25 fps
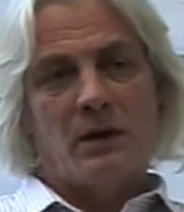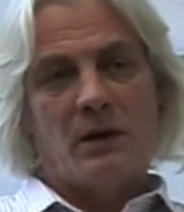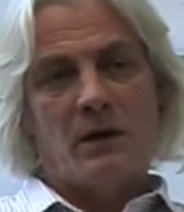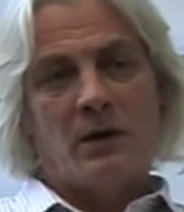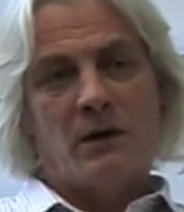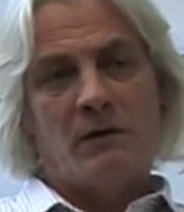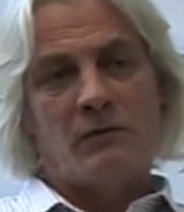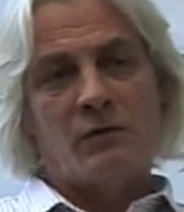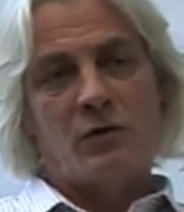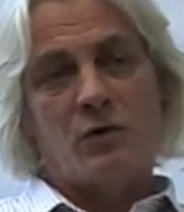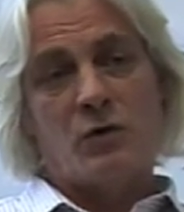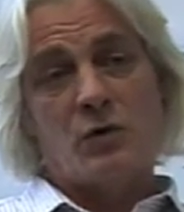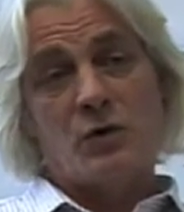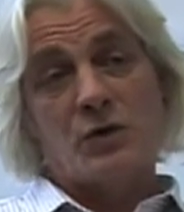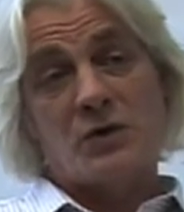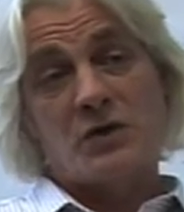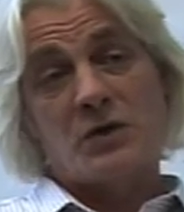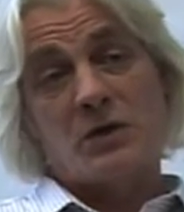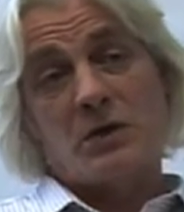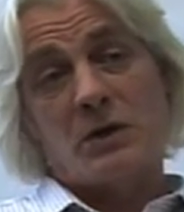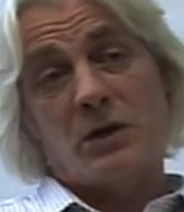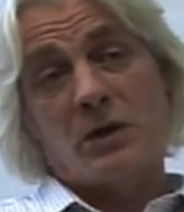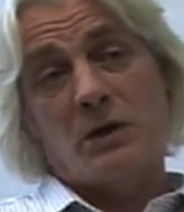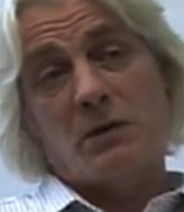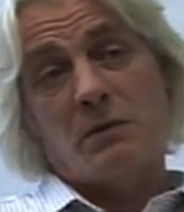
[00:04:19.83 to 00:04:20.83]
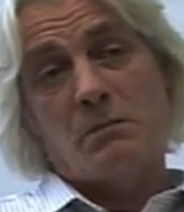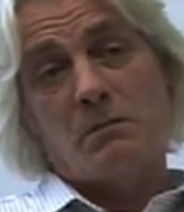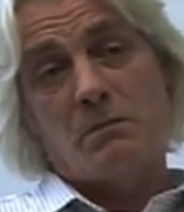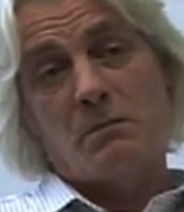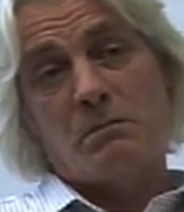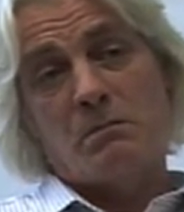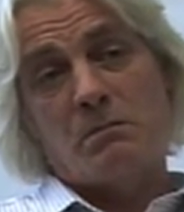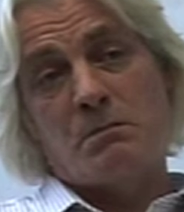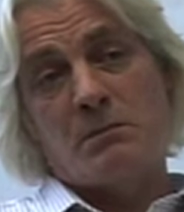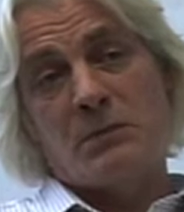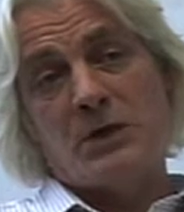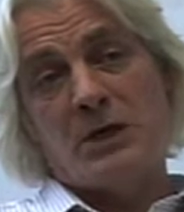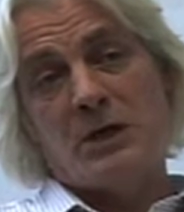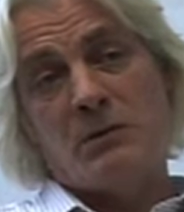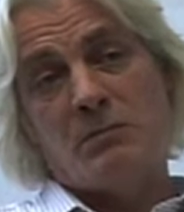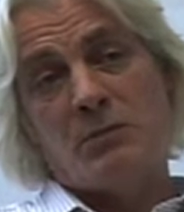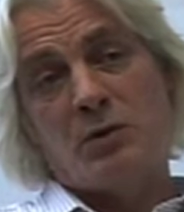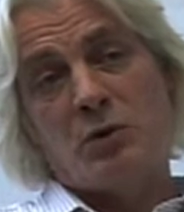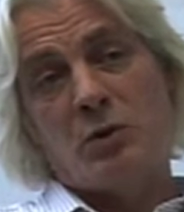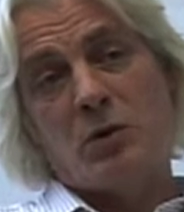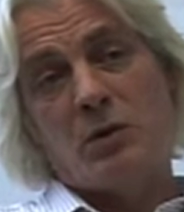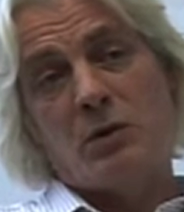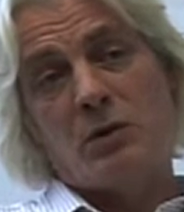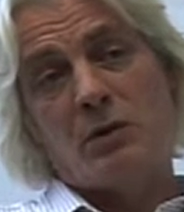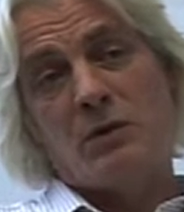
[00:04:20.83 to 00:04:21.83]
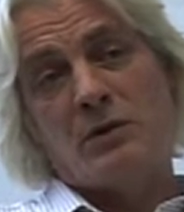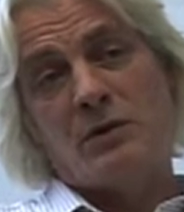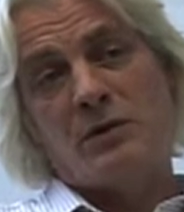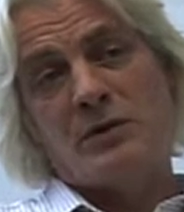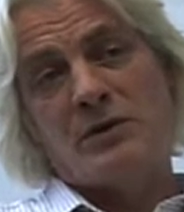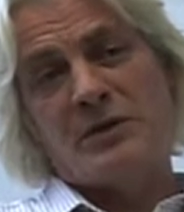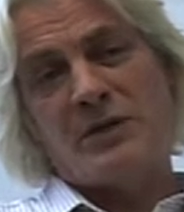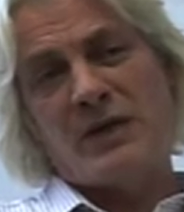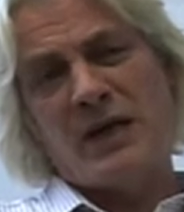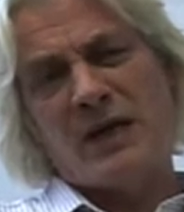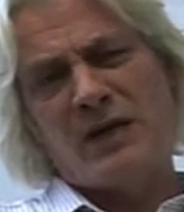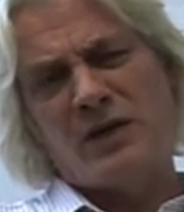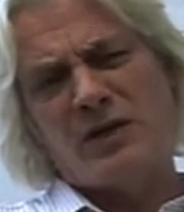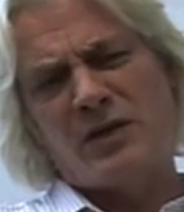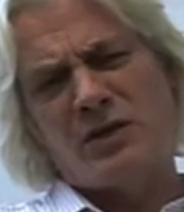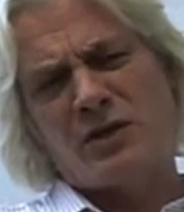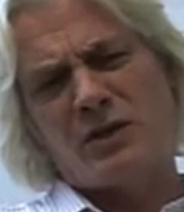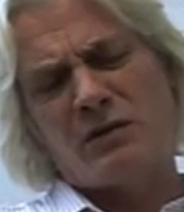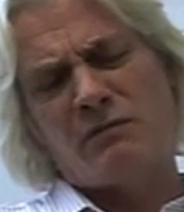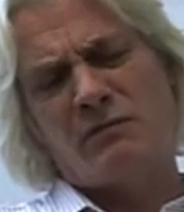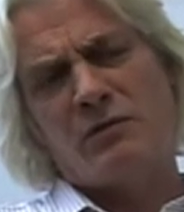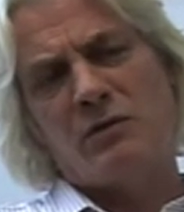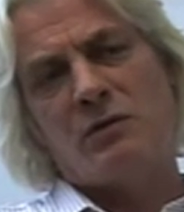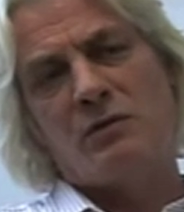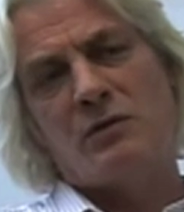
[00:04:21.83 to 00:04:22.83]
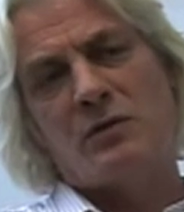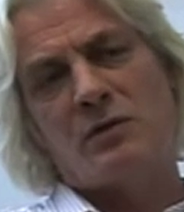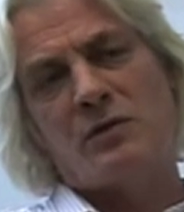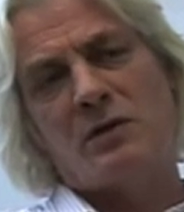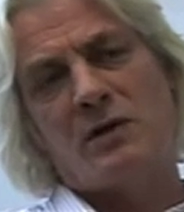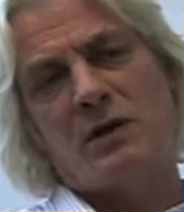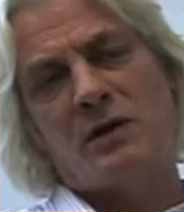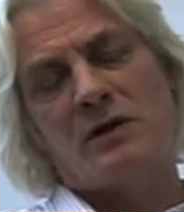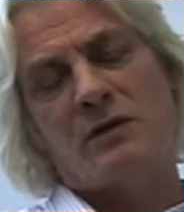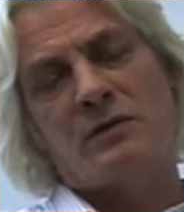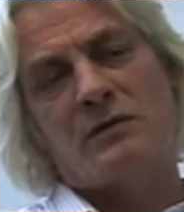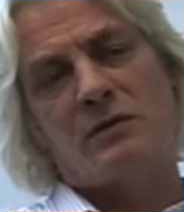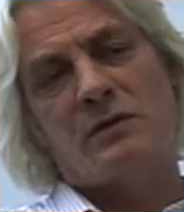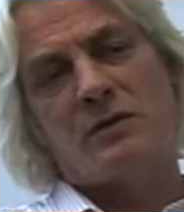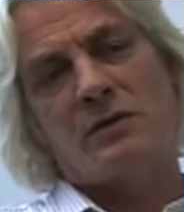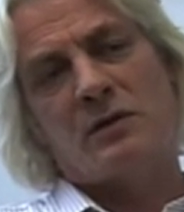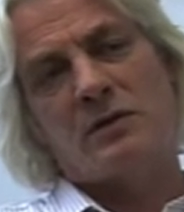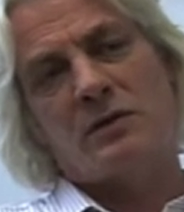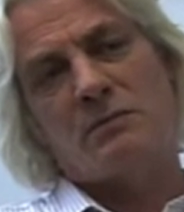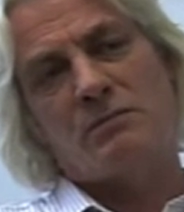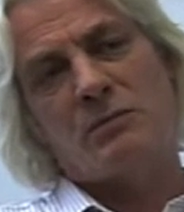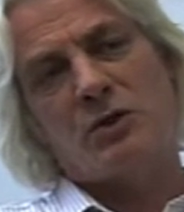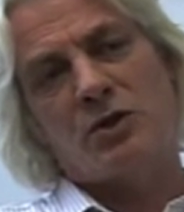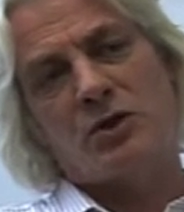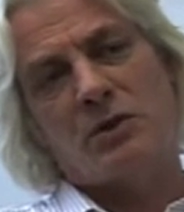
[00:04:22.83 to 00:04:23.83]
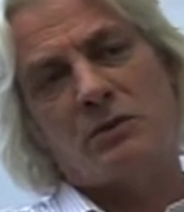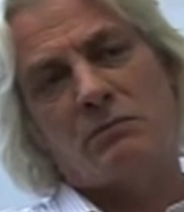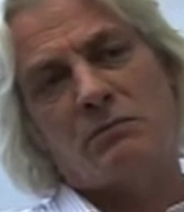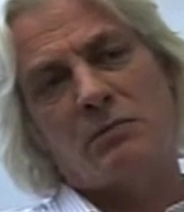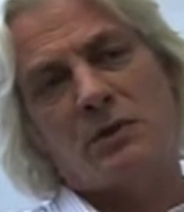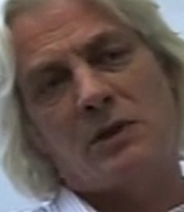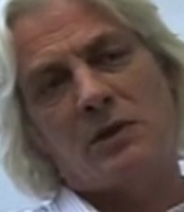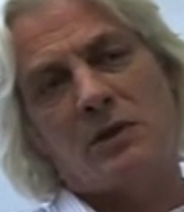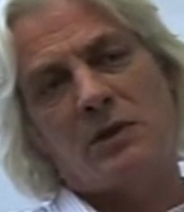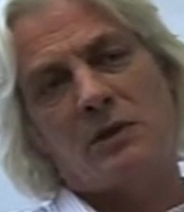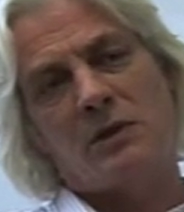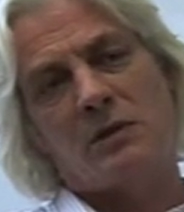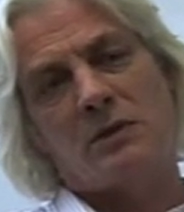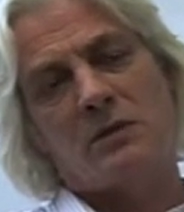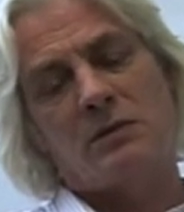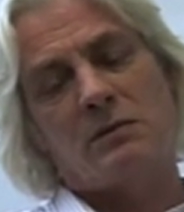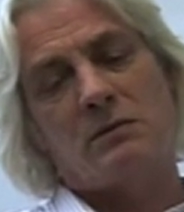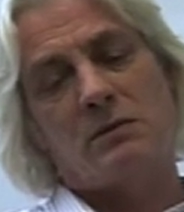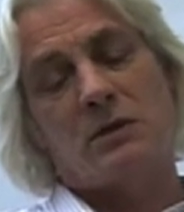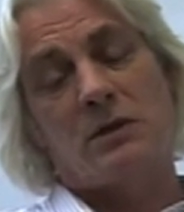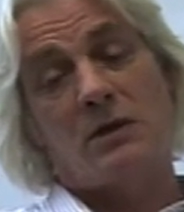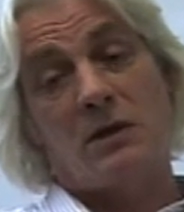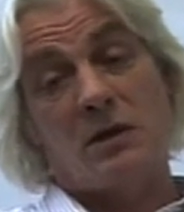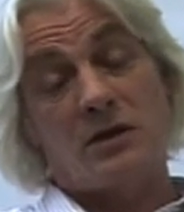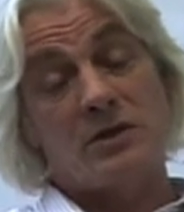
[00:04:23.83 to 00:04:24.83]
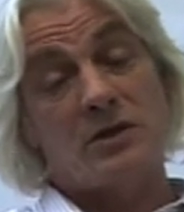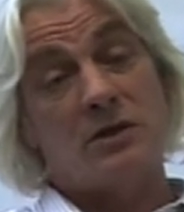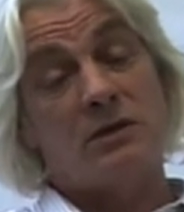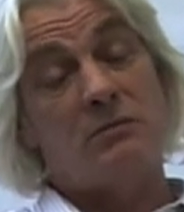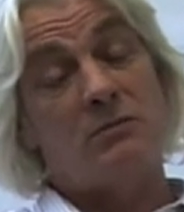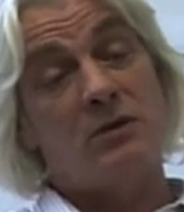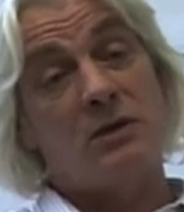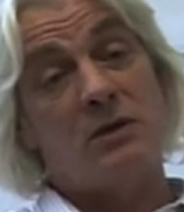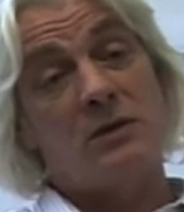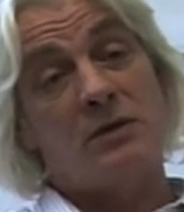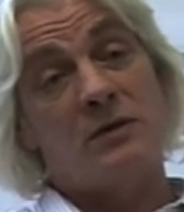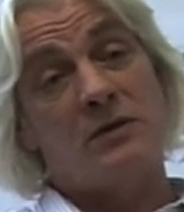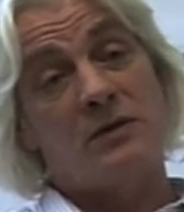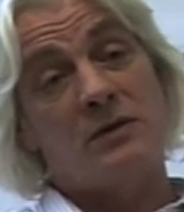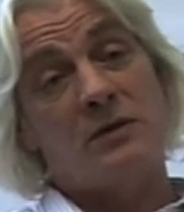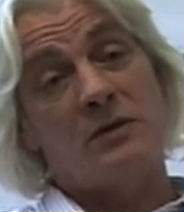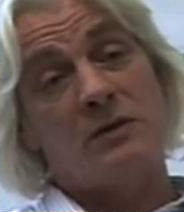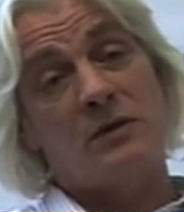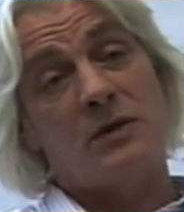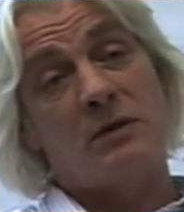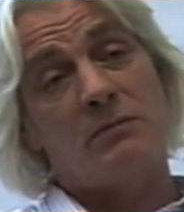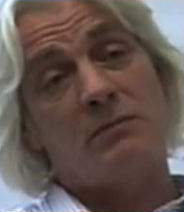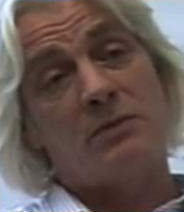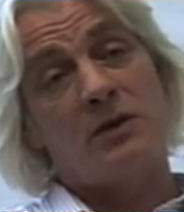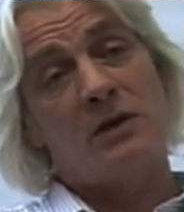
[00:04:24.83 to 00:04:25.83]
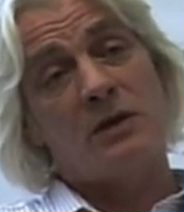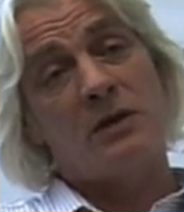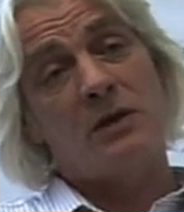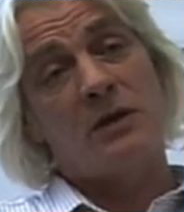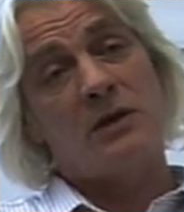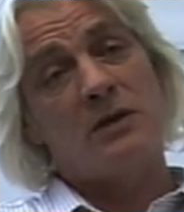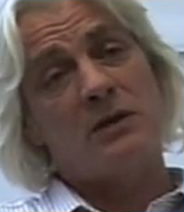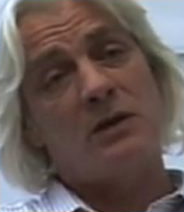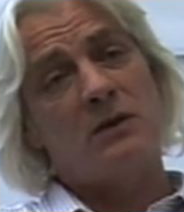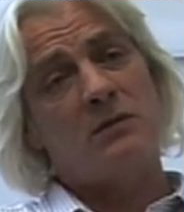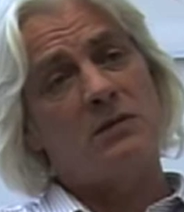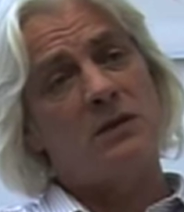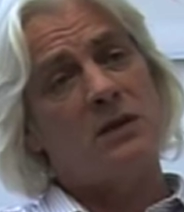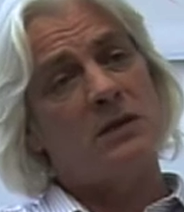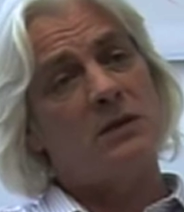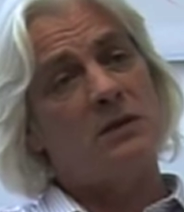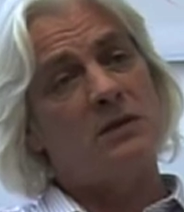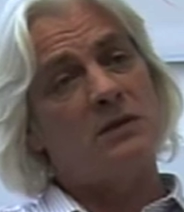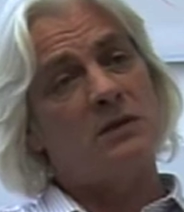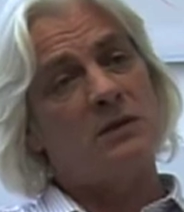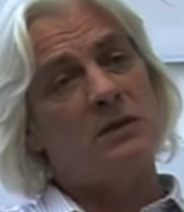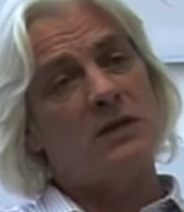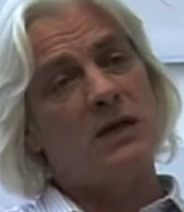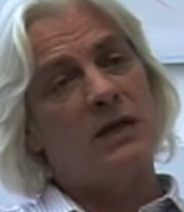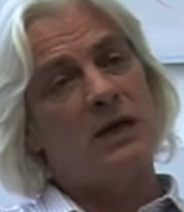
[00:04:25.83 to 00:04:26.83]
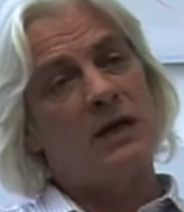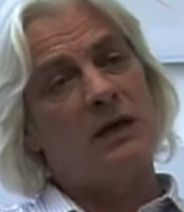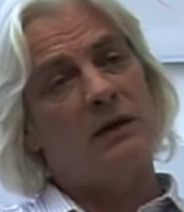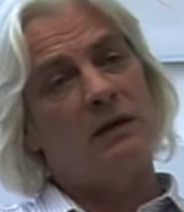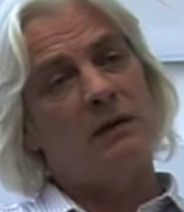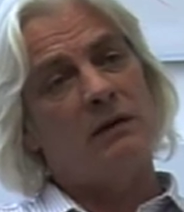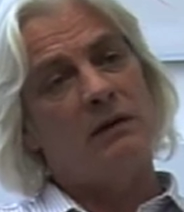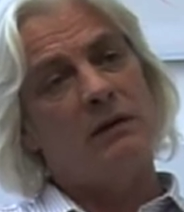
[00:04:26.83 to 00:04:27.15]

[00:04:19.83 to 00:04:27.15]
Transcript: Of course, people tend to view science with suspicion because, largely because it's something they don't understand.